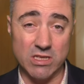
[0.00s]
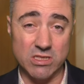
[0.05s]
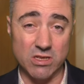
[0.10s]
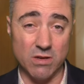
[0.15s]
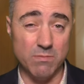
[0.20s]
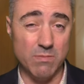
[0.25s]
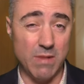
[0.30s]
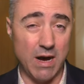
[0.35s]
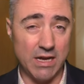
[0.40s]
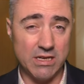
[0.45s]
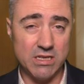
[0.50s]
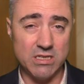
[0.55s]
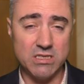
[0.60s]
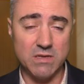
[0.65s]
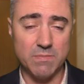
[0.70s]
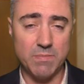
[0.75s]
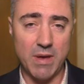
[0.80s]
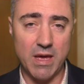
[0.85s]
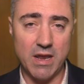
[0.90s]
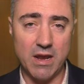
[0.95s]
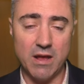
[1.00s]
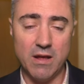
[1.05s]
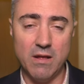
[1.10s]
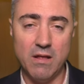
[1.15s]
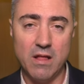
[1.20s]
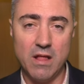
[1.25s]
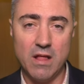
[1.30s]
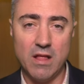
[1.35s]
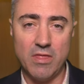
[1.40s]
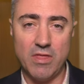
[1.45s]
So margins are better,
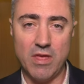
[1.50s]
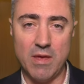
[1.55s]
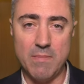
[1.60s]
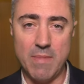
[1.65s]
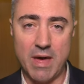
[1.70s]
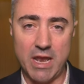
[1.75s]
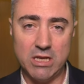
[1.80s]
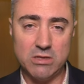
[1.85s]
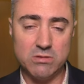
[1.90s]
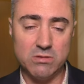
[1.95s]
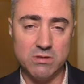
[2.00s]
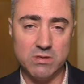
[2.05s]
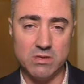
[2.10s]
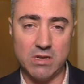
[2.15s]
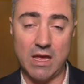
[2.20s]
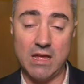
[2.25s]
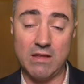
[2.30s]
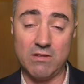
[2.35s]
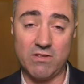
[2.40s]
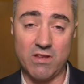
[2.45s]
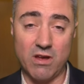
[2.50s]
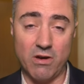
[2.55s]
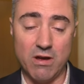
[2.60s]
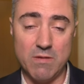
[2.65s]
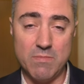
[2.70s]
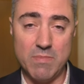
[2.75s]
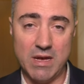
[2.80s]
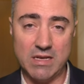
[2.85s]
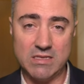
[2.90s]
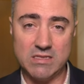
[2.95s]
their management is
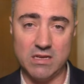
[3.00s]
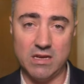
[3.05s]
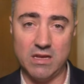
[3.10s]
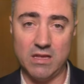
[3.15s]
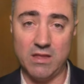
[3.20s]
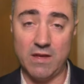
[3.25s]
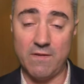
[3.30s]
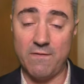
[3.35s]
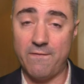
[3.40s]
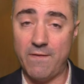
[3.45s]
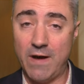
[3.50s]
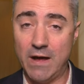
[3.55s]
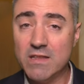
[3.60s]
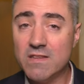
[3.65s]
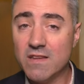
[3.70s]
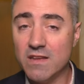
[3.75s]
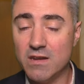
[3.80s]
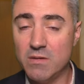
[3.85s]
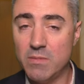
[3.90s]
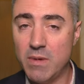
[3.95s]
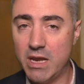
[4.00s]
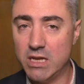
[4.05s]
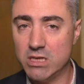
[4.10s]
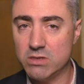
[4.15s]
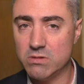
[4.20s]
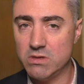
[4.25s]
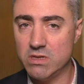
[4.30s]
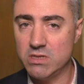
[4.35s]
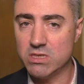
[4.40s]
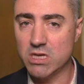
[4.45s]
going better, their fund under
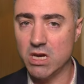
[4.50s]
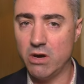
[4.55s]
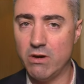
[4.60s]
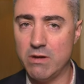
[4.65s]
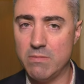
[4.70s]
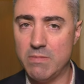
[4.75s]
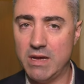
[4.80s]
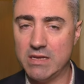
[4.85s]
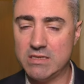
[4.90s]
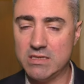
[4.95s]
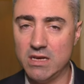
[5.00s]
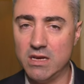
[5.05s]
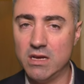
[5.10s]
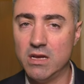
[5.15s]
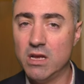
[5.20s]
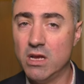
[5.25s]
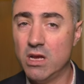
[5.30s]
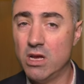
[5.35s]
management is going better.